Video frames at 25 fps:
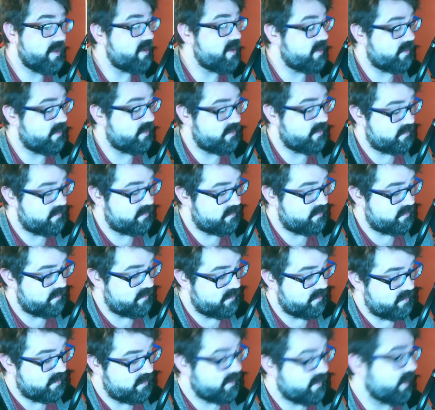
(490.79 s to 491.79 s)

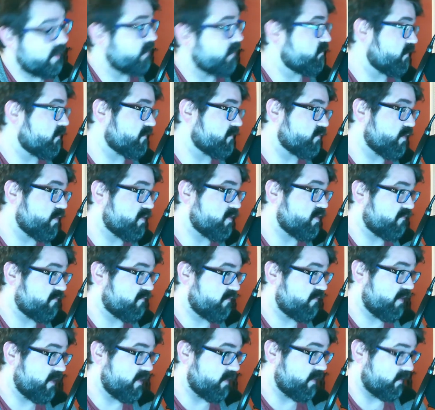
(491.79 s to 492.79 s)
You can't trust what you
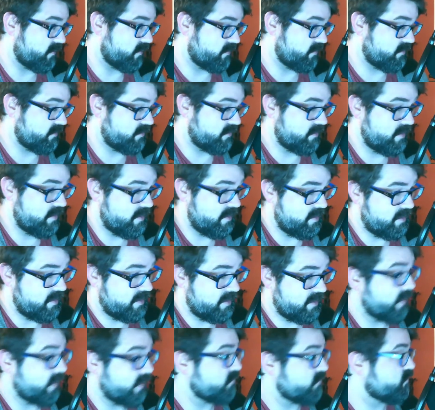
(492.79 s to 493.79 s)
feel.
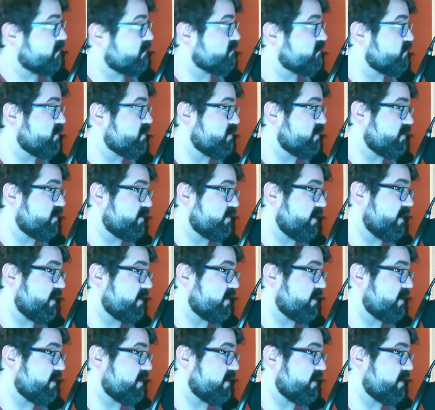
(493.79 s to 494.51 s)
You can't trust what you think, because